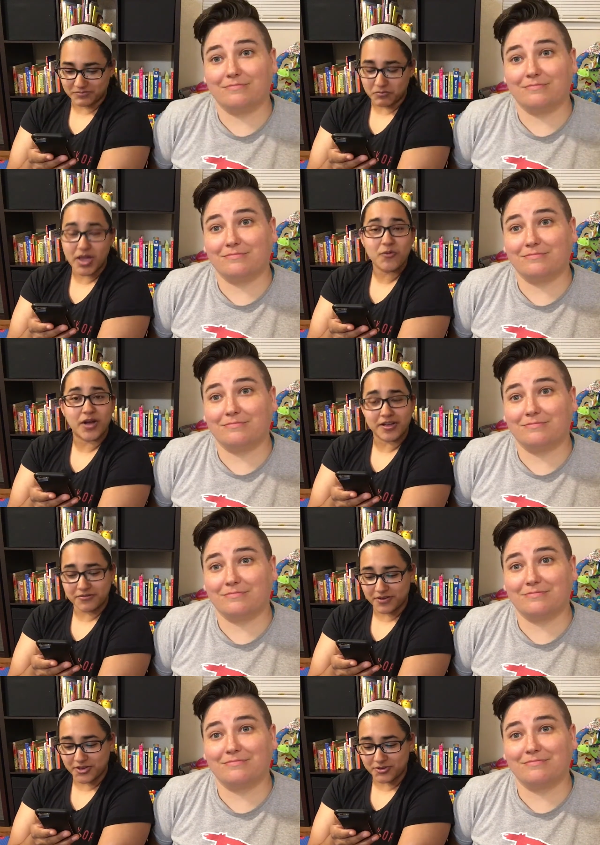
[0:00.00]
Speaker 1: My wife
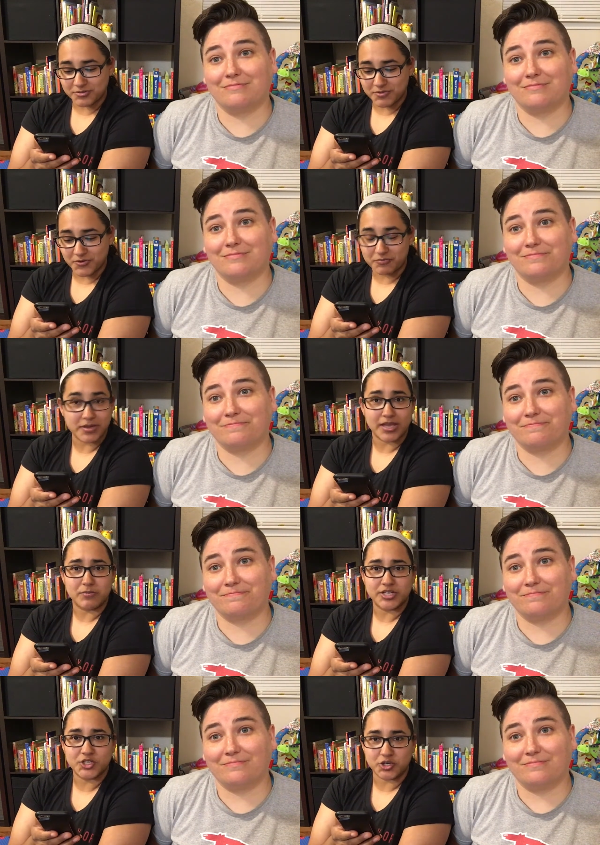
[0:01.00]
accused me of being
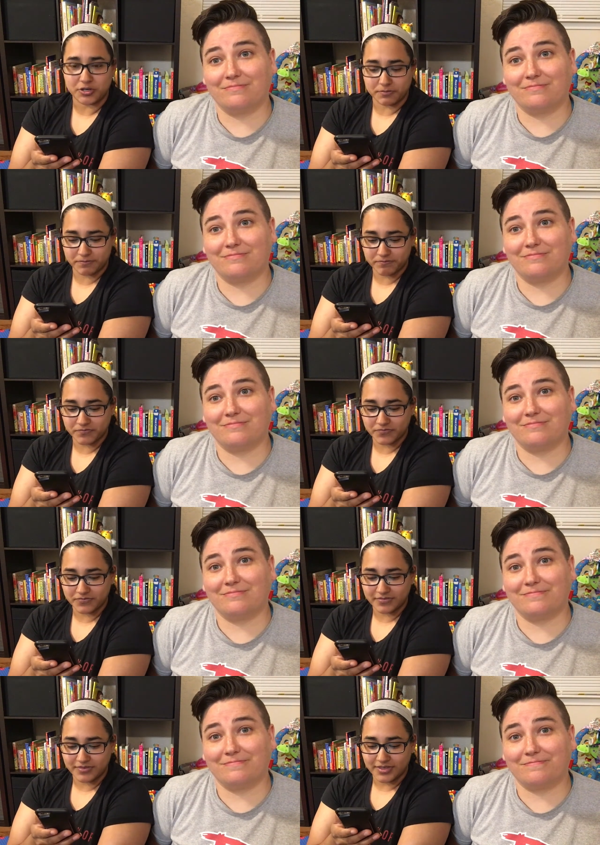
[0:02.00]
immature.
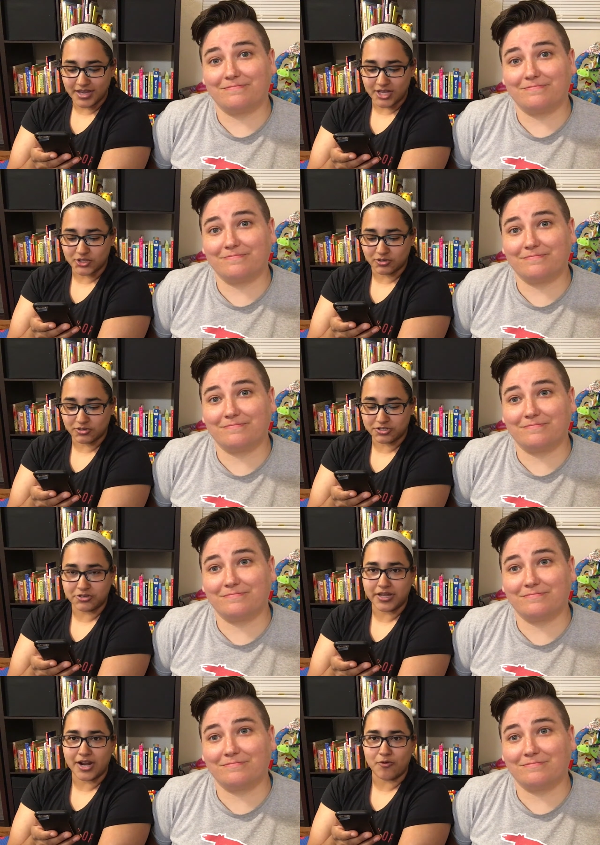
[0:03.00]
I told her to
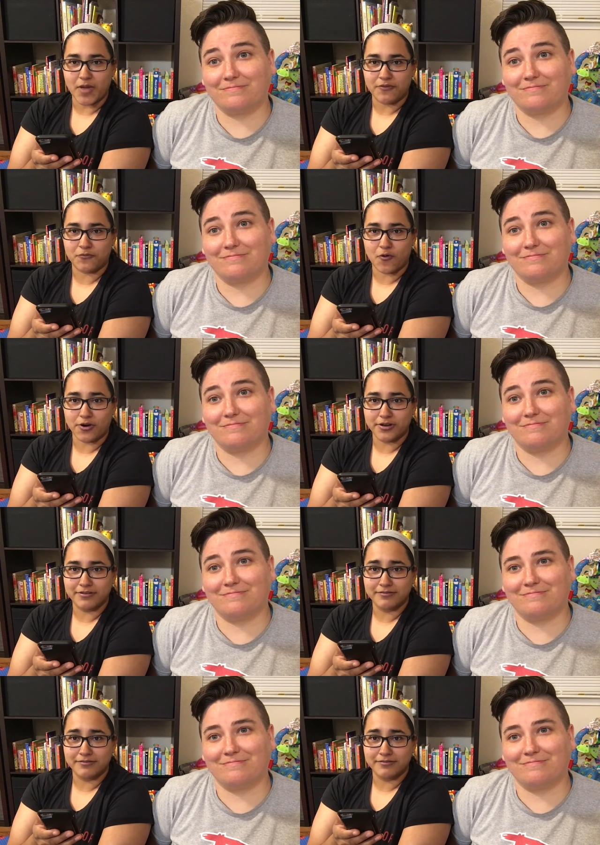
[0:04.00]
get out of my fort.